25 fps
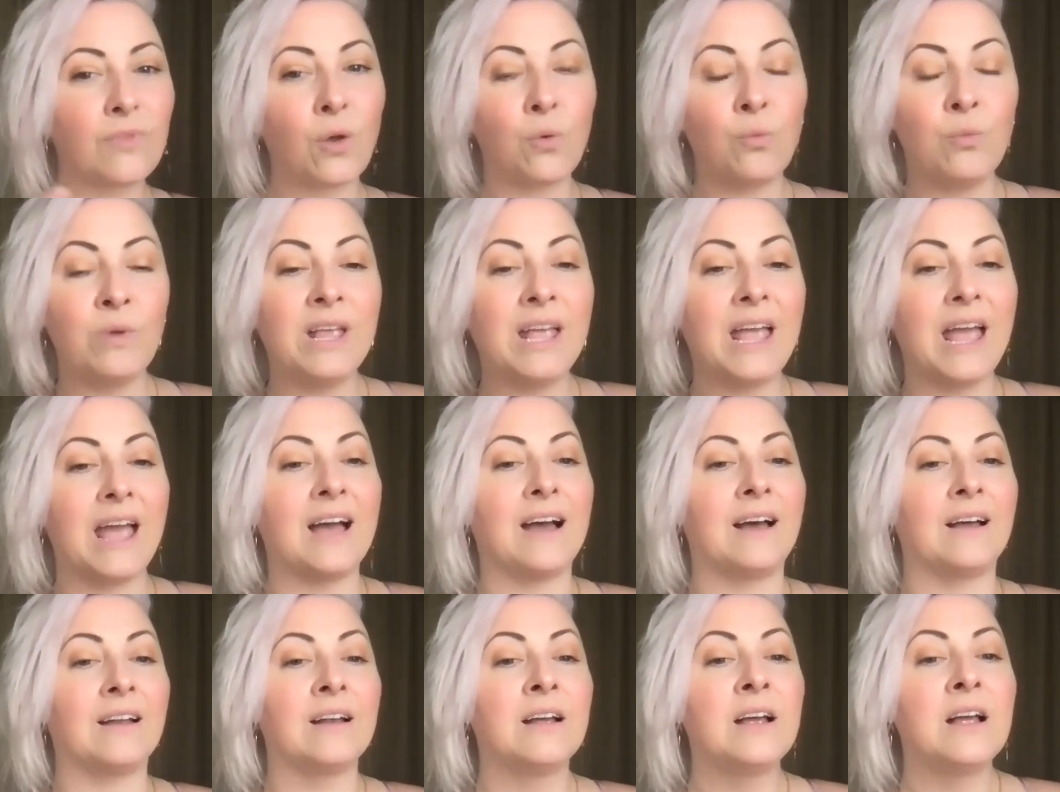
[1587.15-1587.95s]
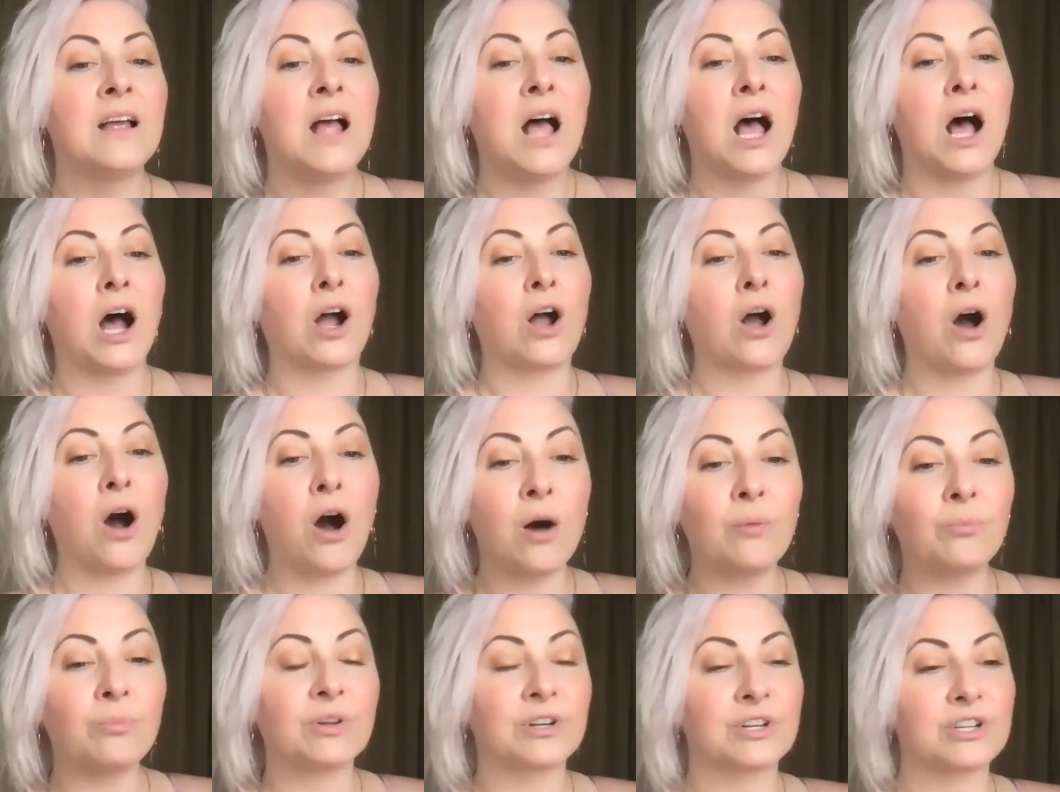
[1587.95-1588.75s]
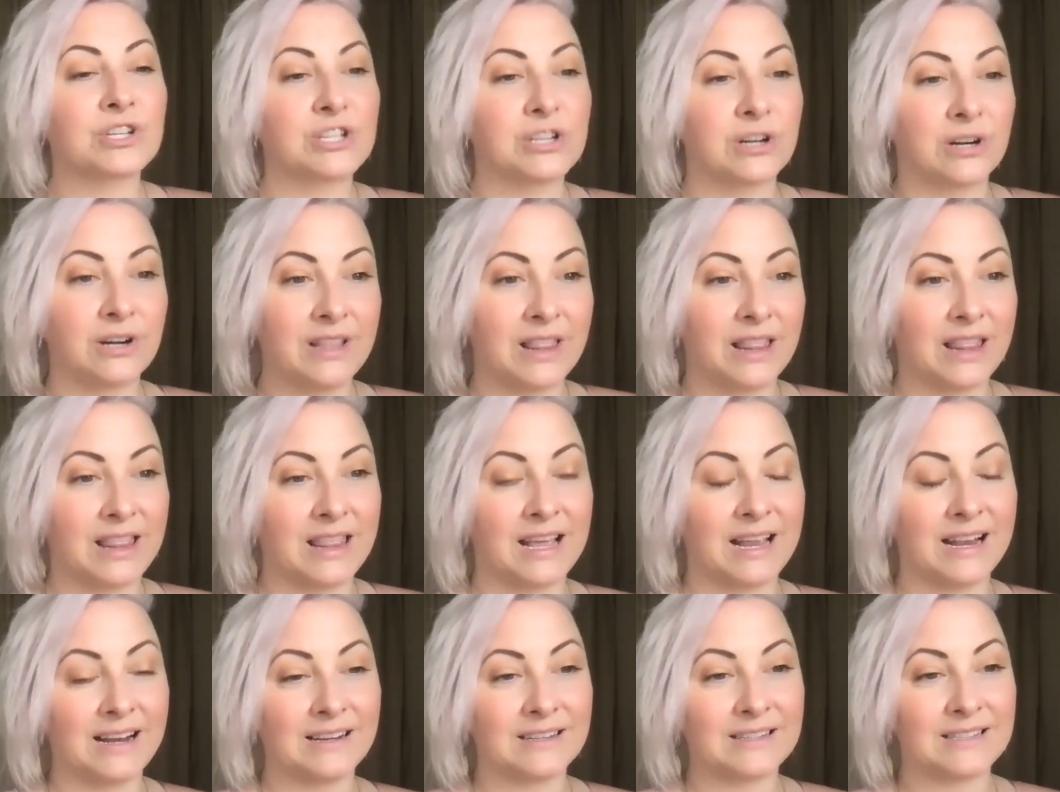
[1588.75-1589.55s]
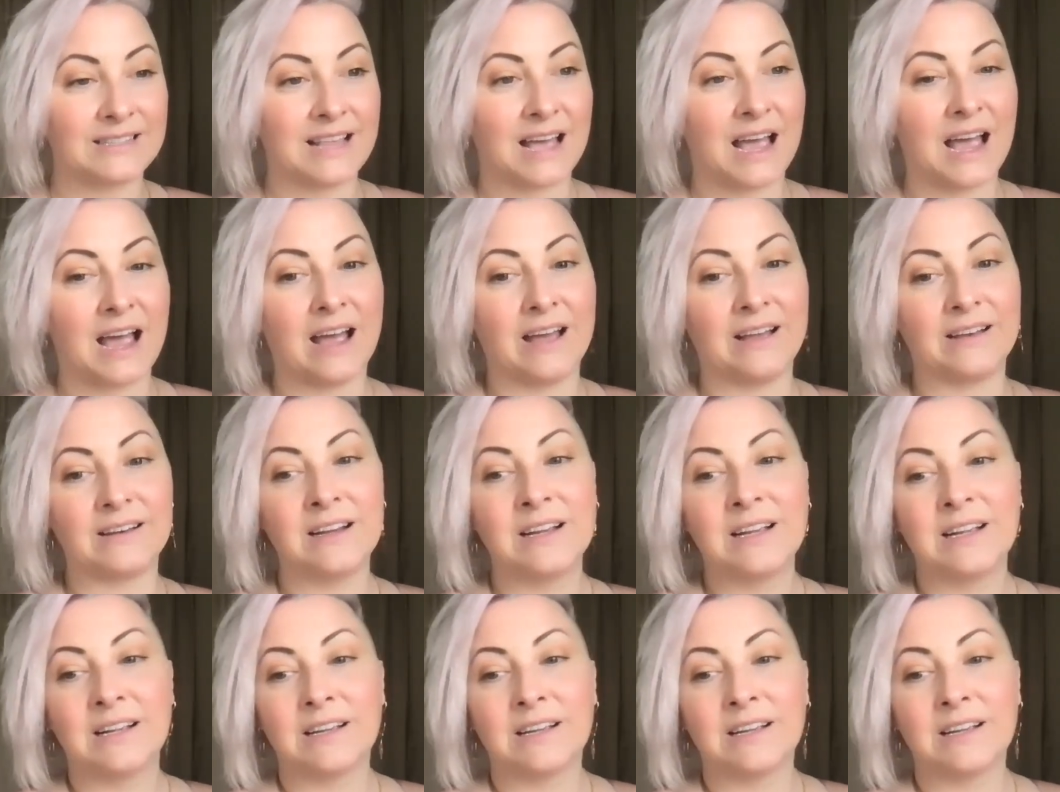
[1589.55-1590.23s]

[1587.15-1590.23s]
we can't accomplish certain things that